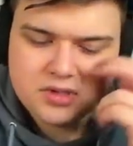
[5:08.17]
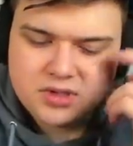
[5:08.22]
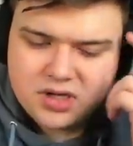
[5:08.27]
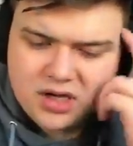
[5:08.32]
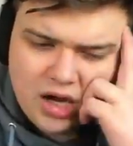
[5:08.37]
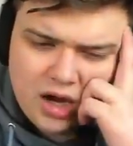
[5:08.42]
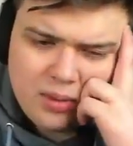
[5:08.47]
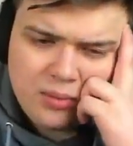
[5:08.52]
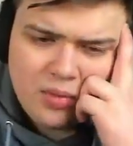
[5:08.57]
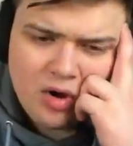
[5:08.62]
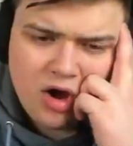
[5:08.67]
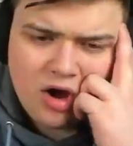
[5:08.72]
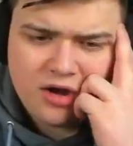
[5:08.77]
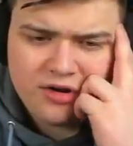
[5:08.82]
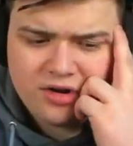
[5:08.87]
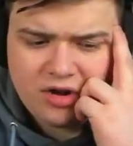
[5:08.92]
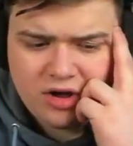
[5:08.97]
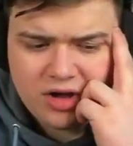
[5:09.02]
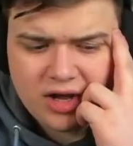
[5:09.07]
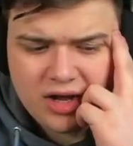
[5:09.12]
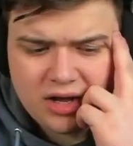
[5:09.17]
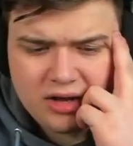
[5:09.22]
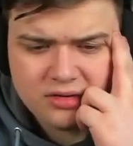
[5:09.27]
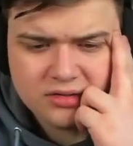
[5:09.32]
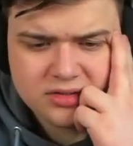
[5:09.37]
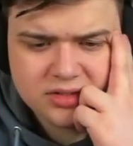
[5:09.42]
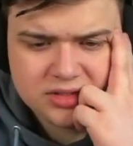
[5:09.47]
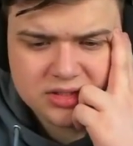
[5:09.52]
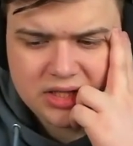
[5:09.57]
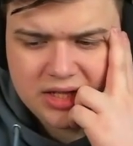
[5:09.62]
Come on, Dog
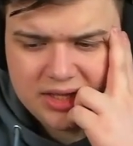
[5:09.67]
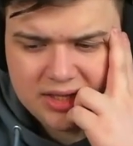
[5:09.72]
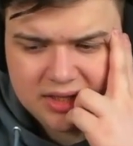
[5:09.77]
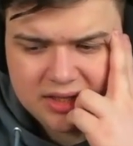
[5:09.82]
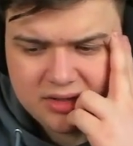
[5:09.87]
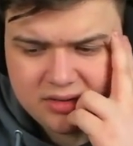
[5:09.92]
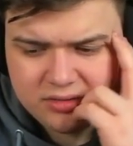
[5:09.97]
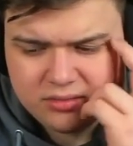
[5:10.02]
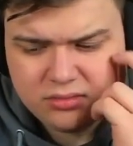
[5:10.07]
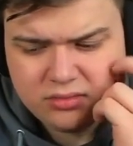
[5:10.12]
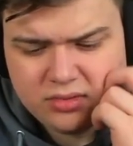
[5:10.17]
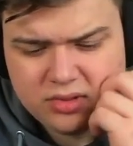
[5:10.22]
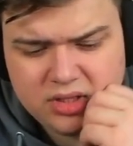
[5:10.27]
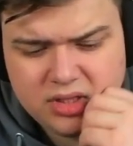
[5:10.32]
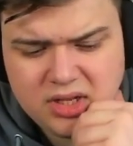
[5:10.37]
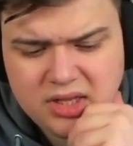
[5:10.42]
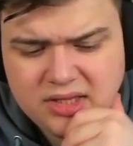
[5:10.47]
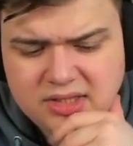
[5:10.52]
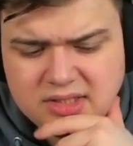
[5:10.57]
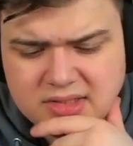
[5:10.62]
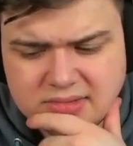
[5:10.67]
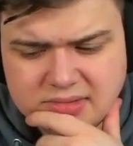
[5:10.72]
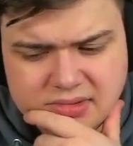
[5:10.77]
House. Like, you need to